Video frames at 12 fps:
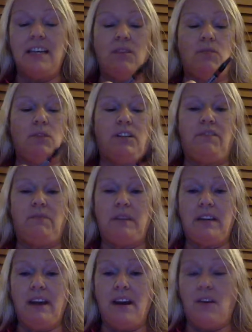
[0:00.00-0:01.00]
It would have
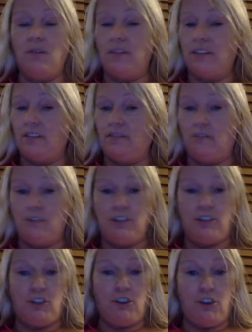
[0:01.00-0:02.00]
been out for
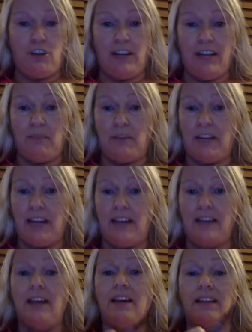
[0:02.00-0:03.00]
sure Labor
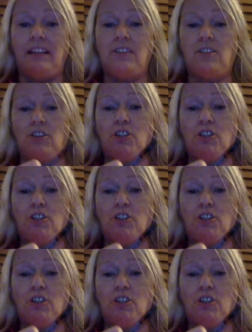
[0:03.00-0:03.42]
Day. These are